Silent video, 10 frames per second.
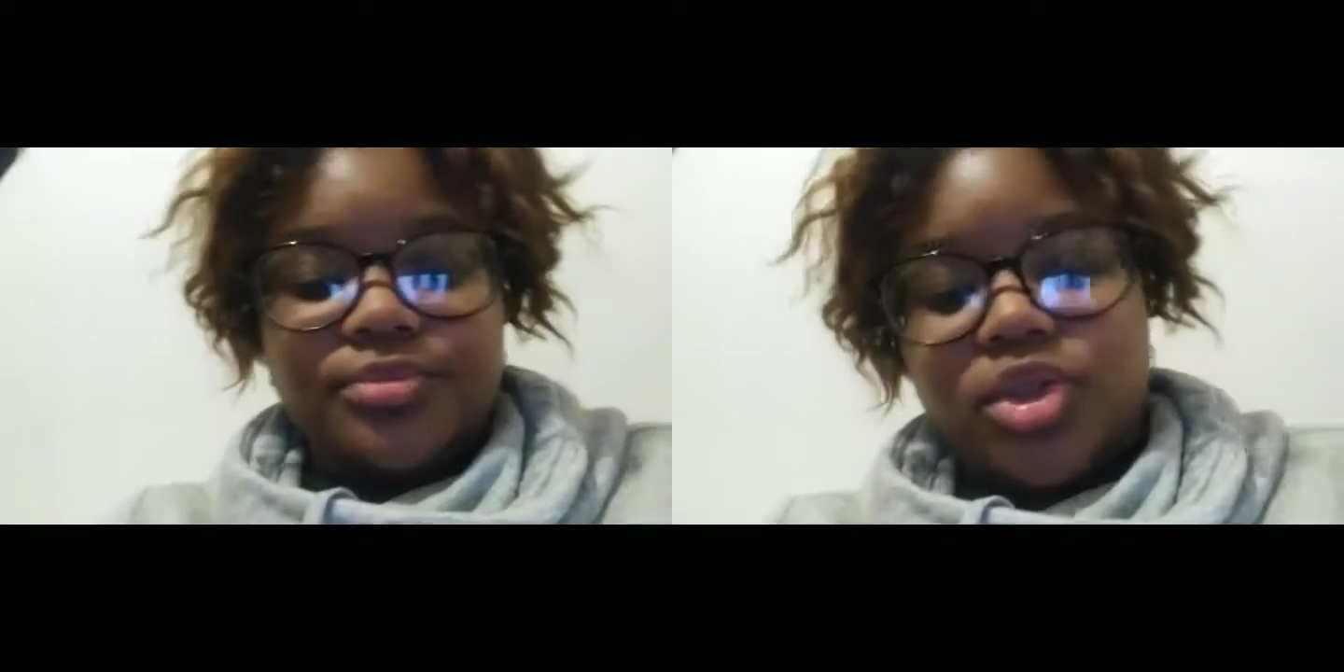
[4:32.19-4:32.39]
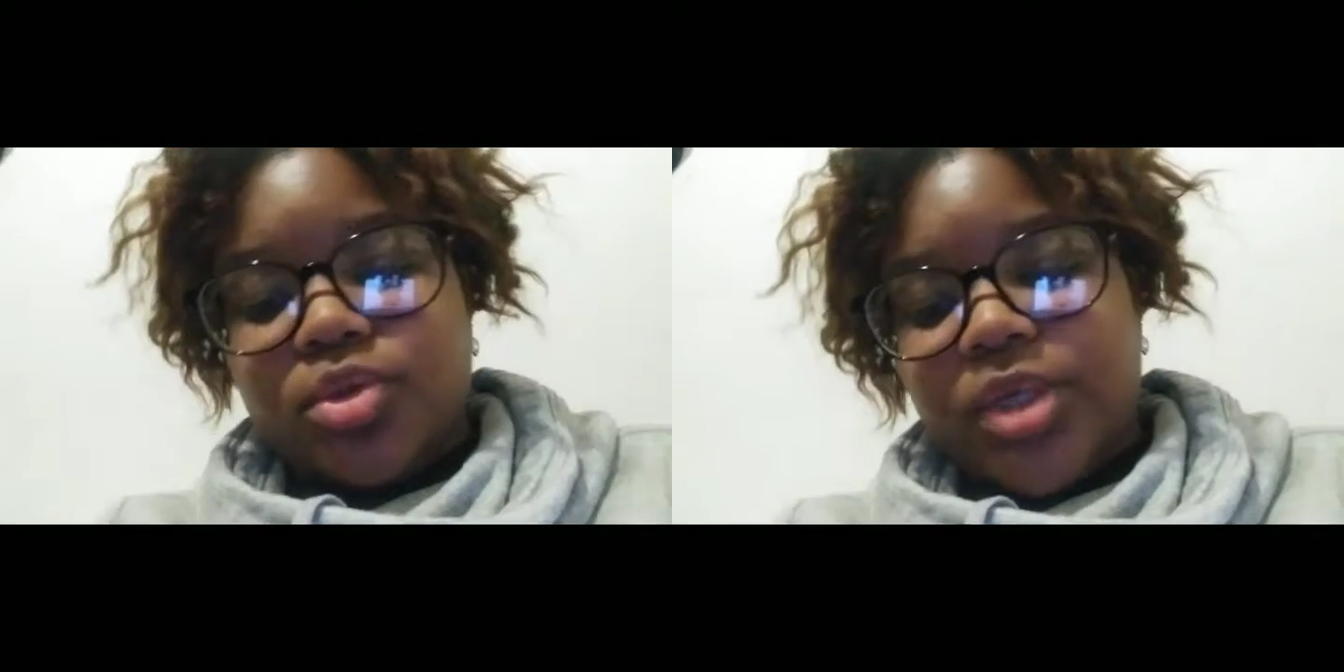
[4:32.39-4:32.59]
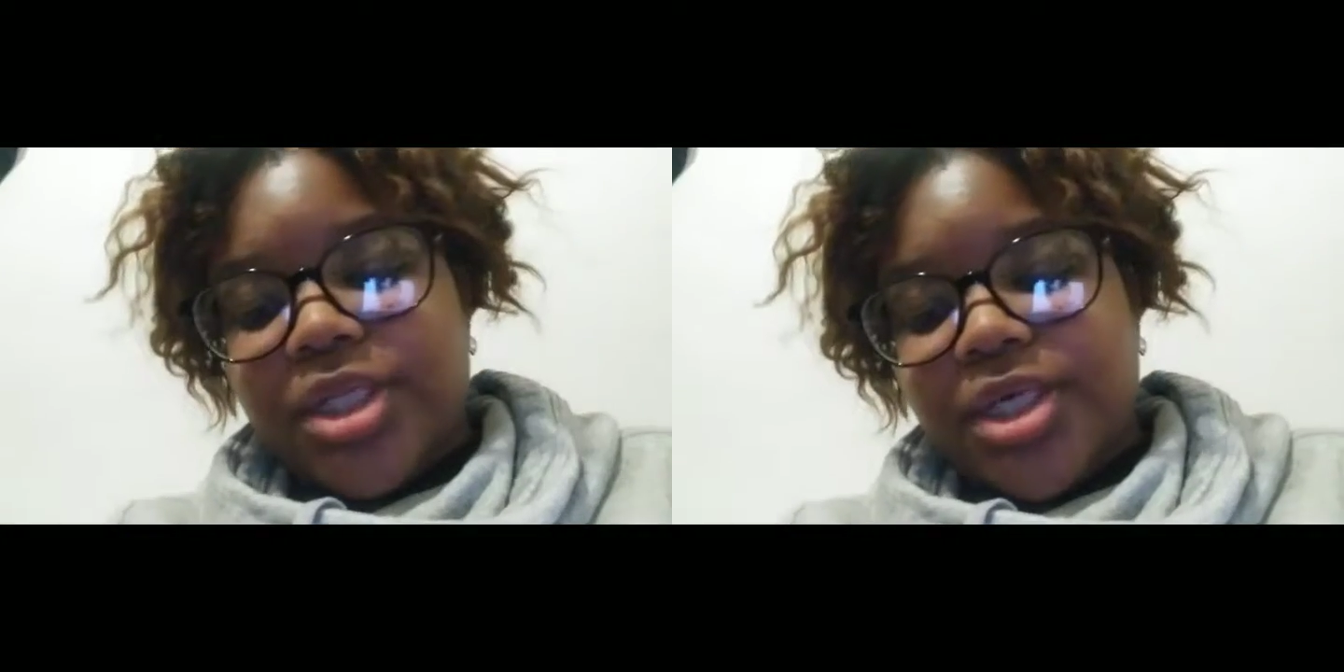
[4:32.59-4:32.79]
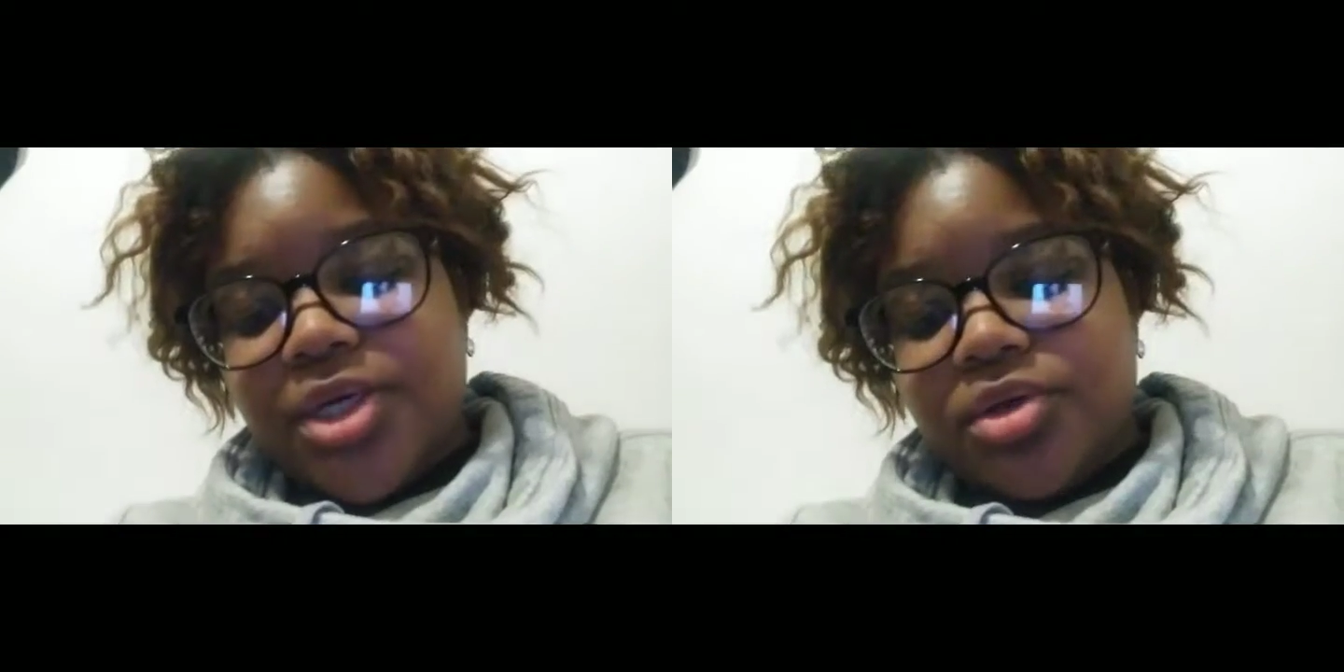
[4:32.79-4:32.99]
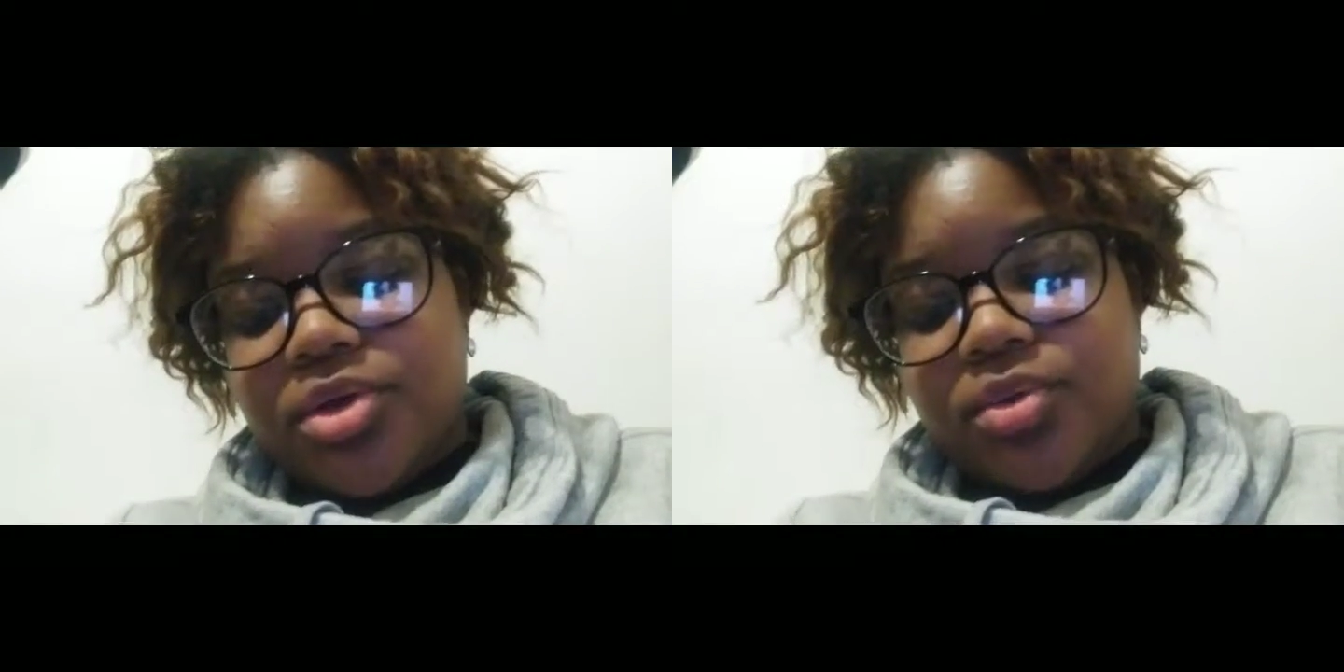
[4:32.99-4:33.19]
on the way there
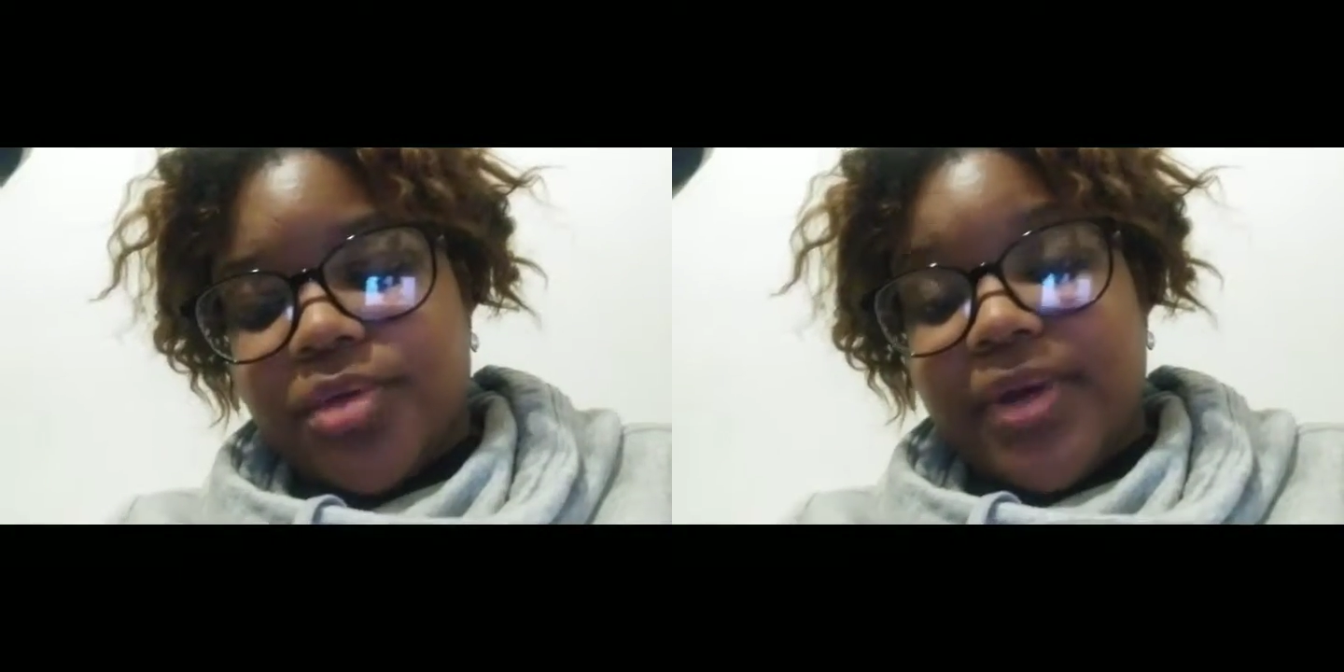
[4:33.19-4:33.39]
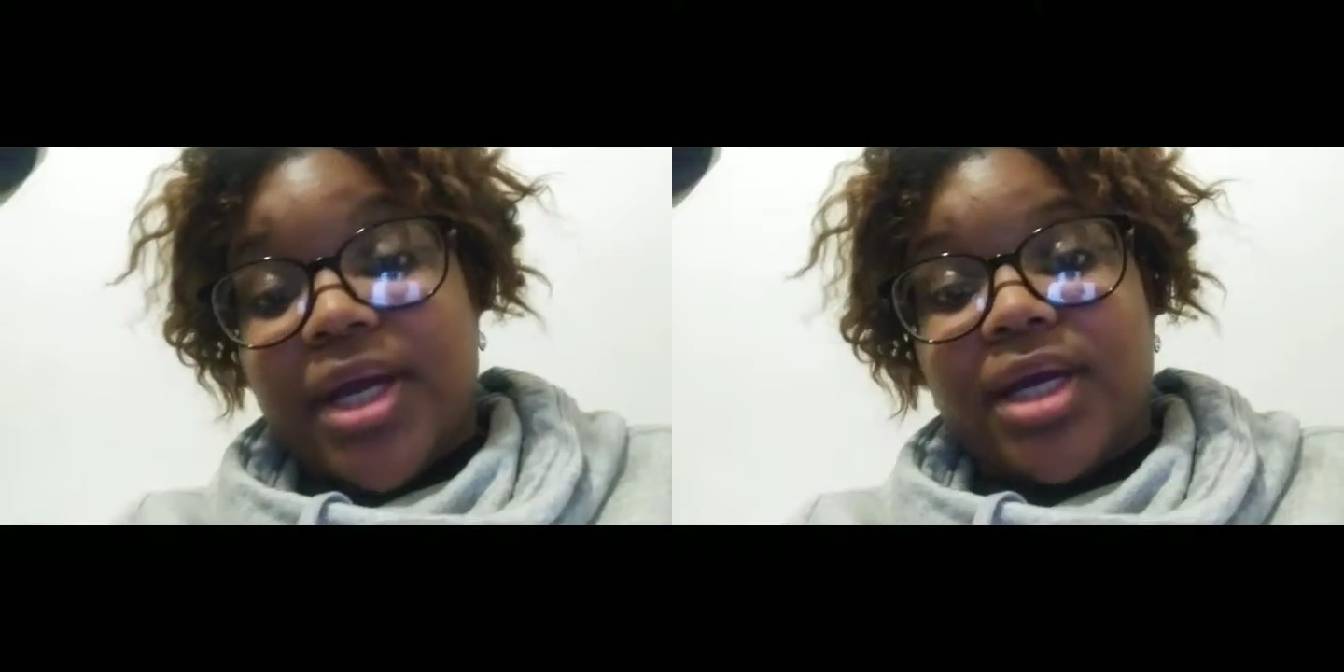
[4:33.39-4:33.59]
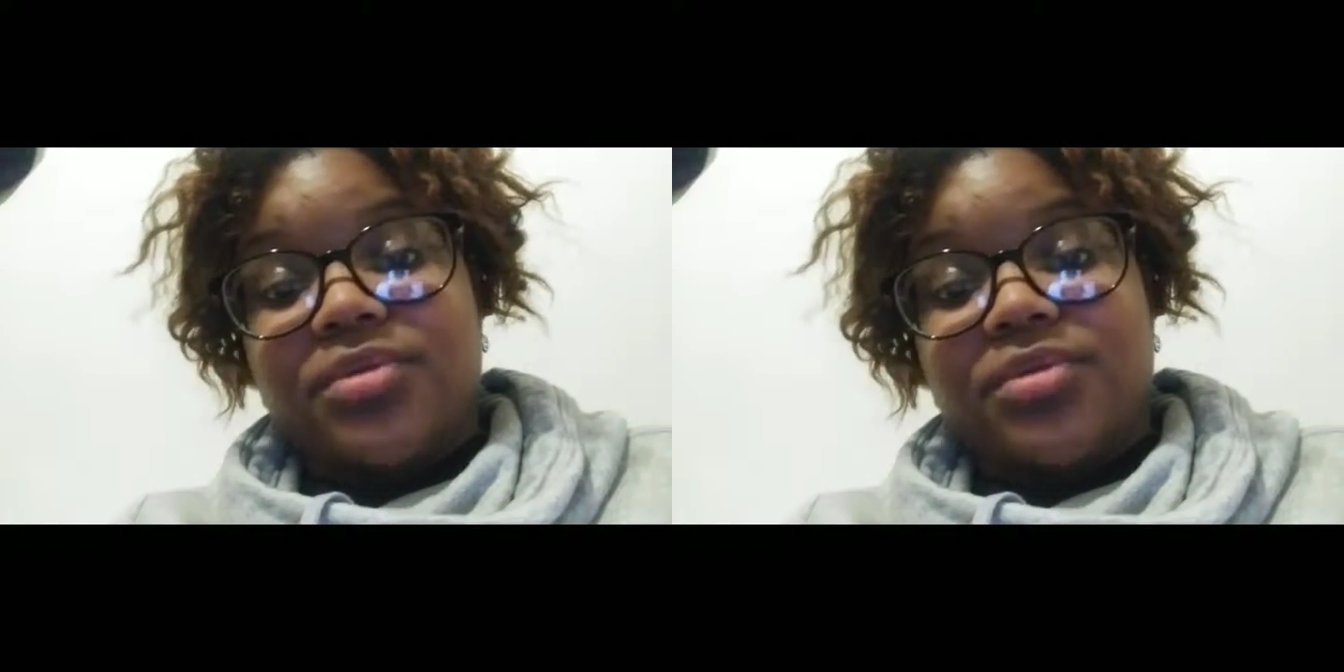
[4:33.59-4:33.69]
and on the way back,